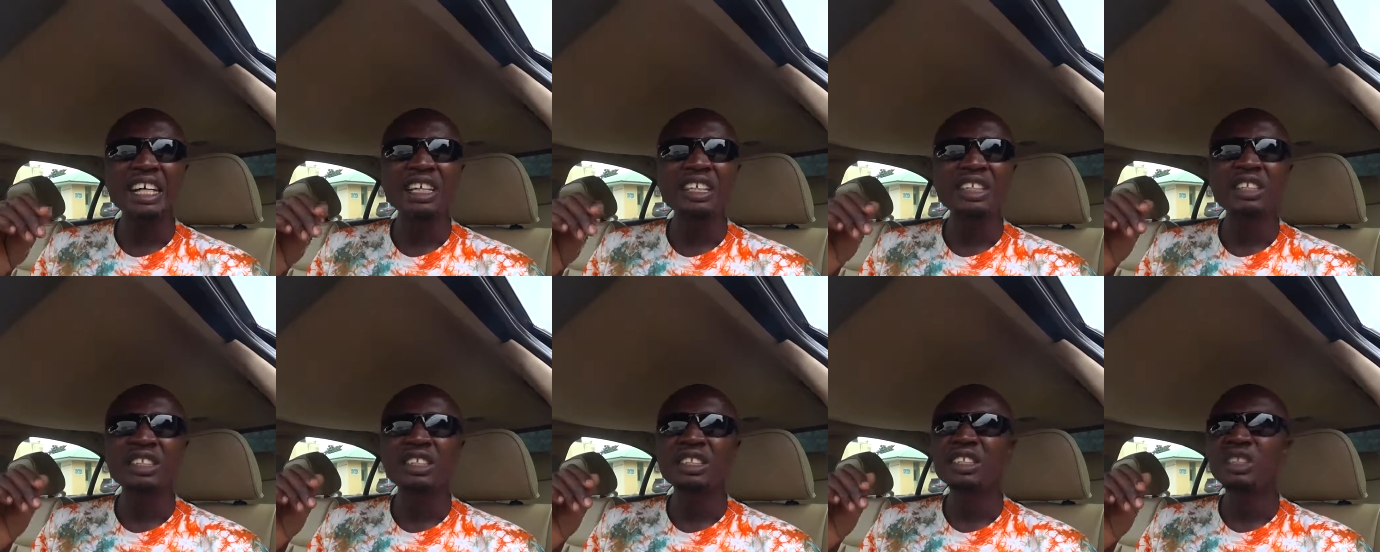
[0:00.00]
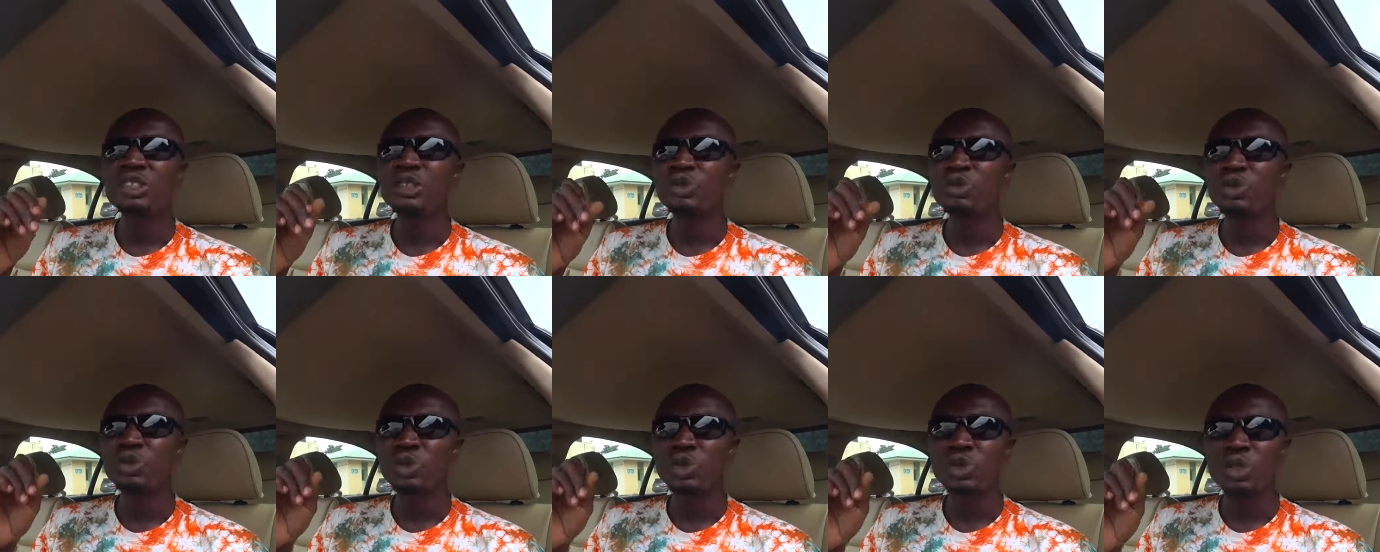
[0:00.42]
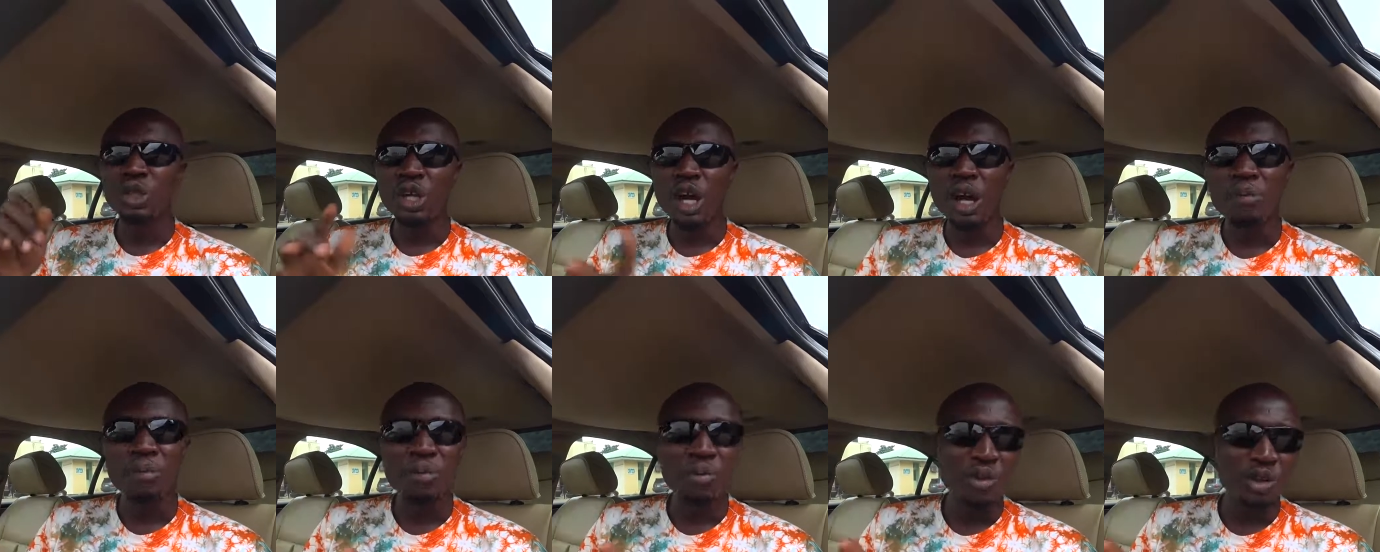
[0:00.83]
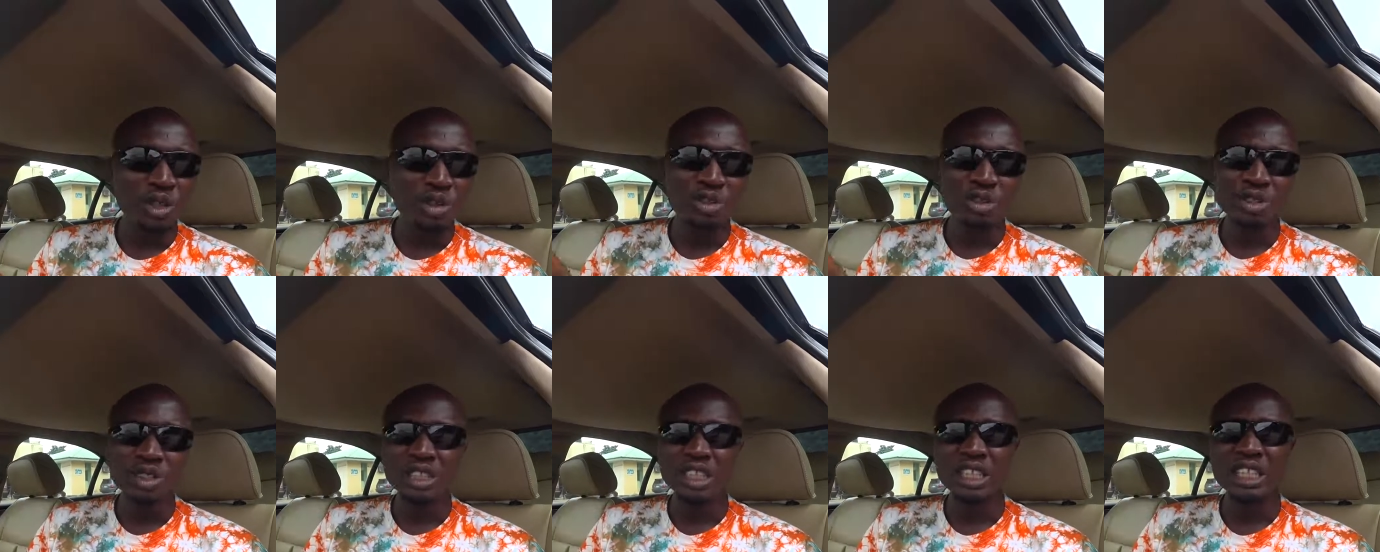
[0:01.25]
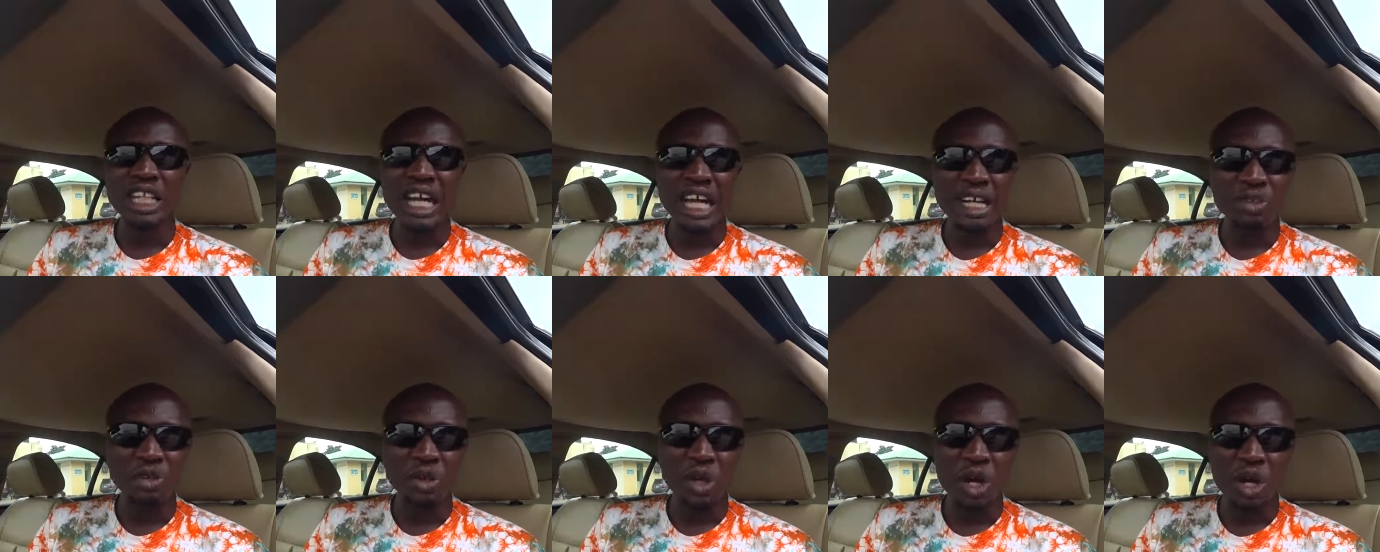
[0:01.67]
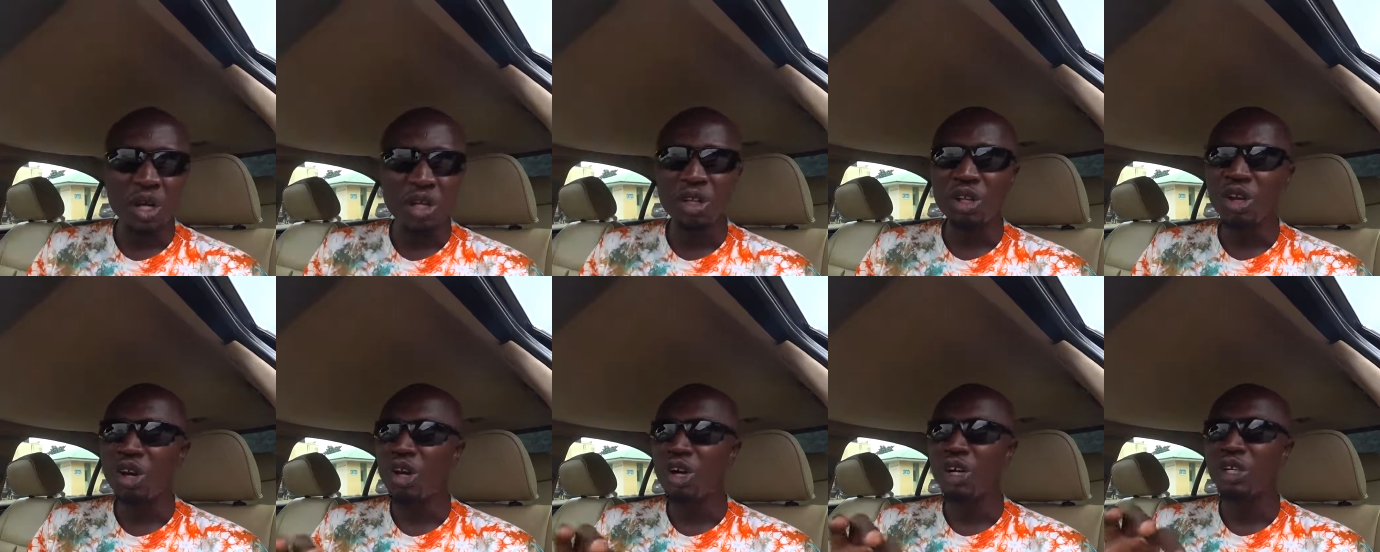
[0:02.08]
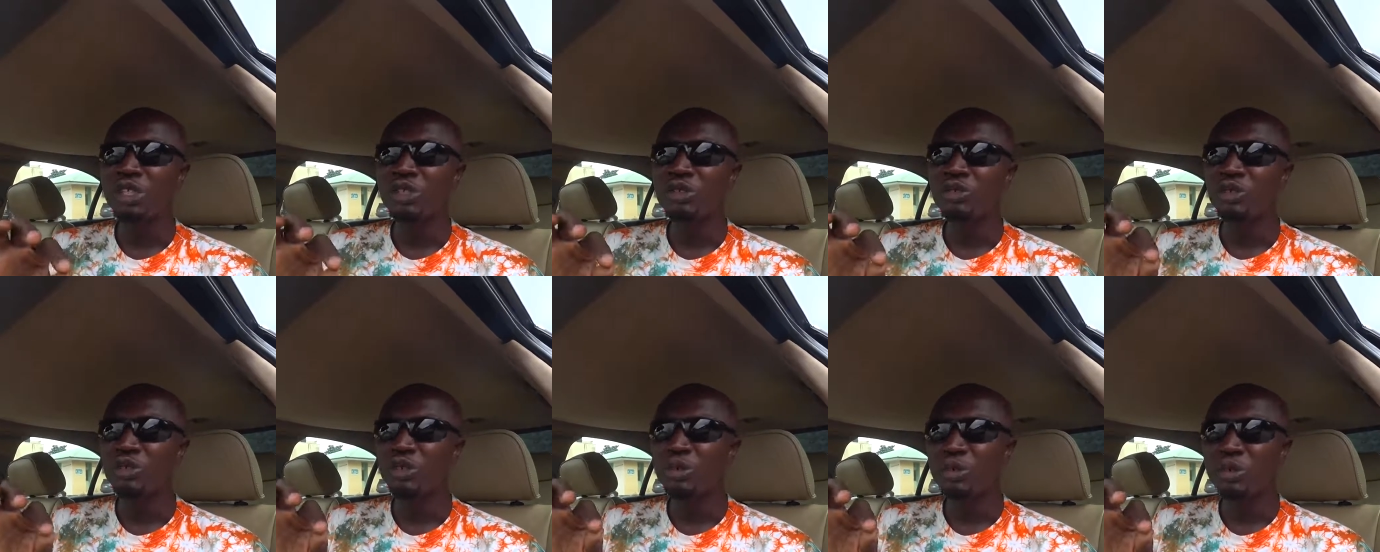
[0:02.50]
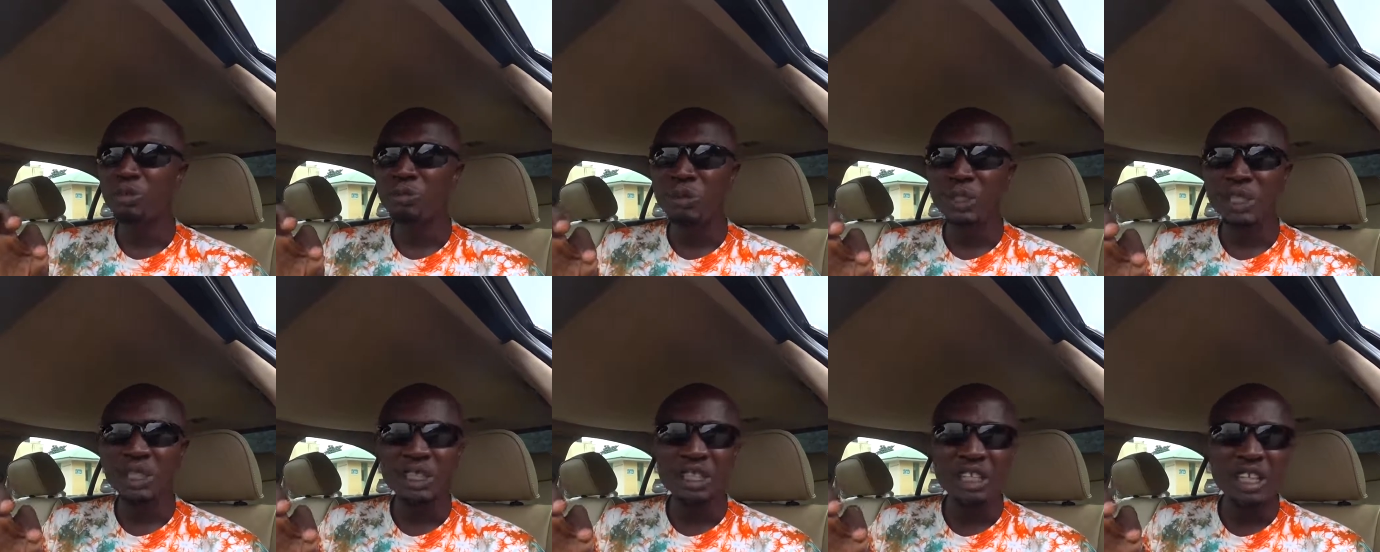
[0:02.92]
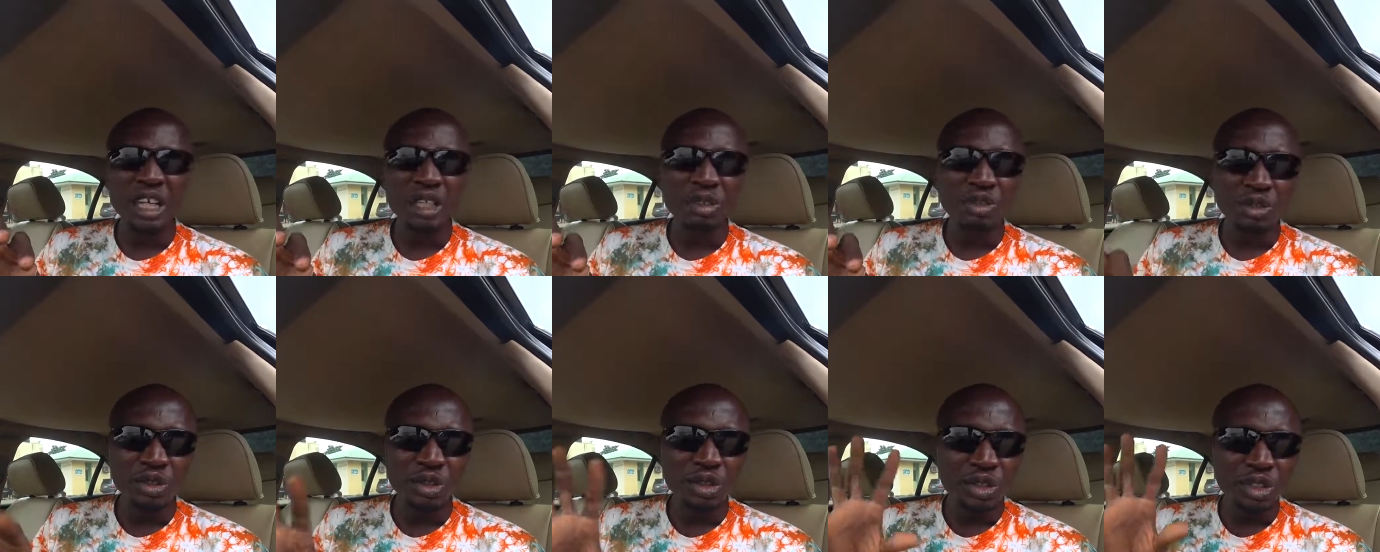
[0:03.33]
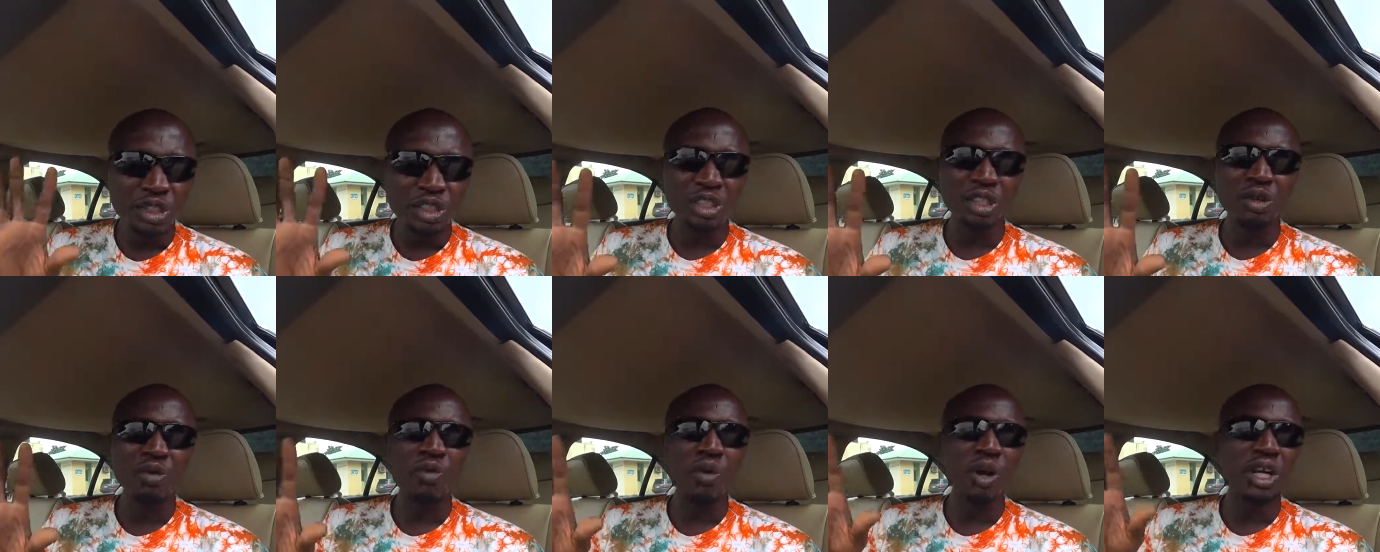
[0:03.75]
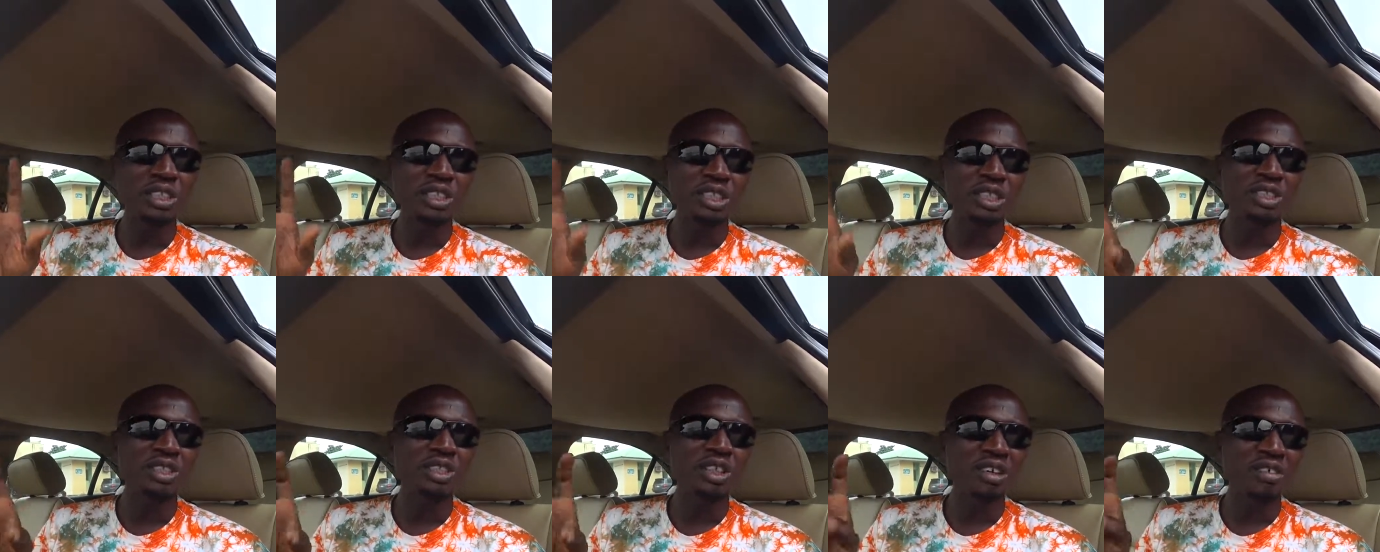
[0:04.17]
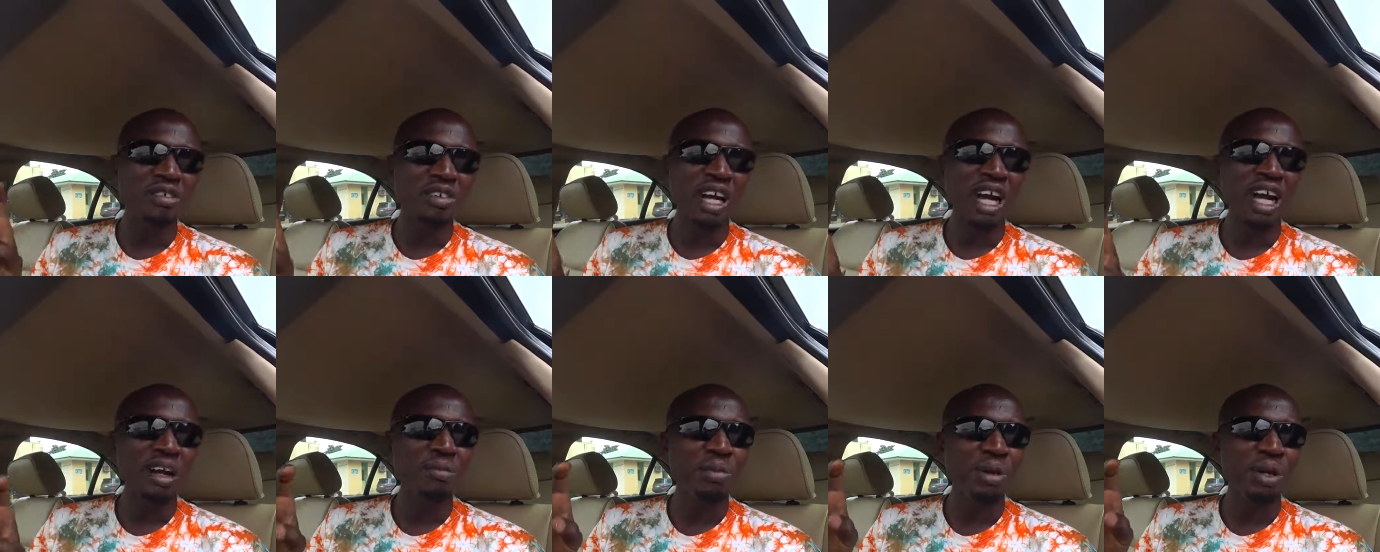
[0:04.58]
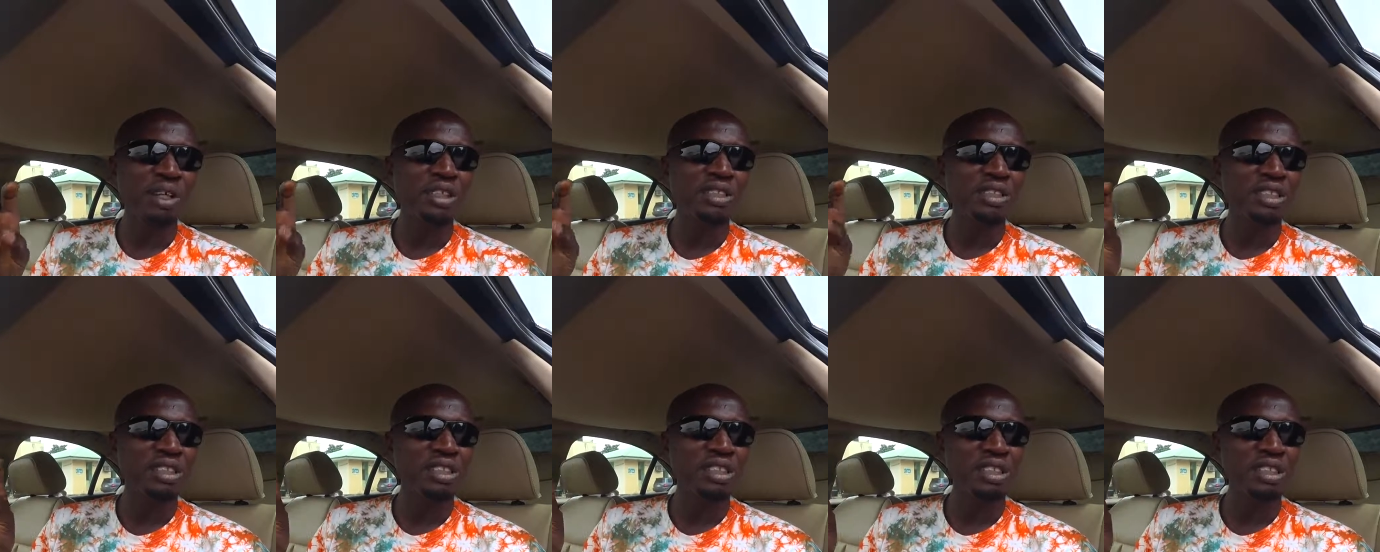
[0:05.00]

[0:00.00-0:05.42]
it will stop producing at all, or it will reduce the quantity of carbon